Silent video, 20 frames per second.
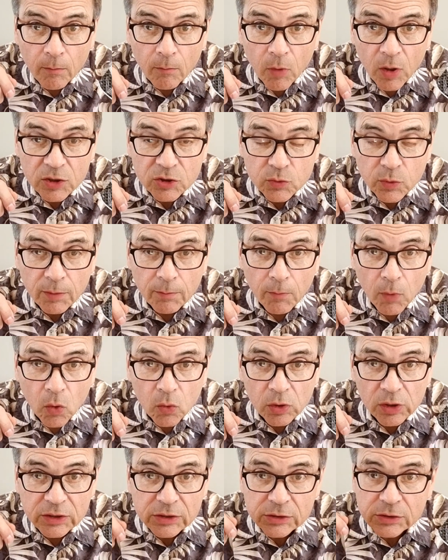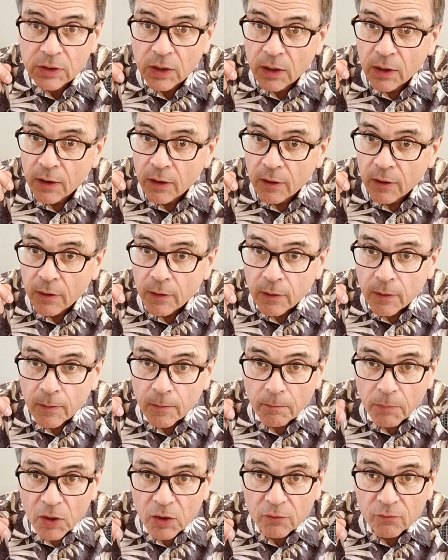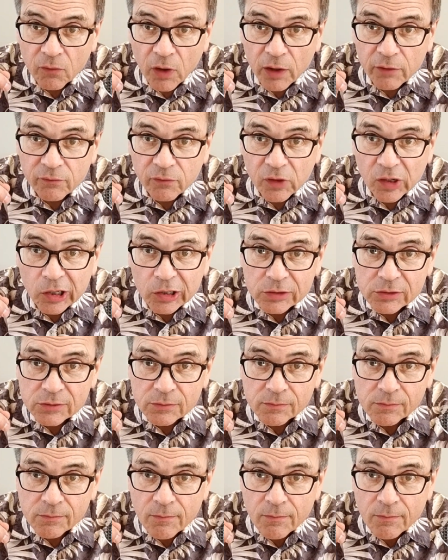Brunswick boneless butterfly fillets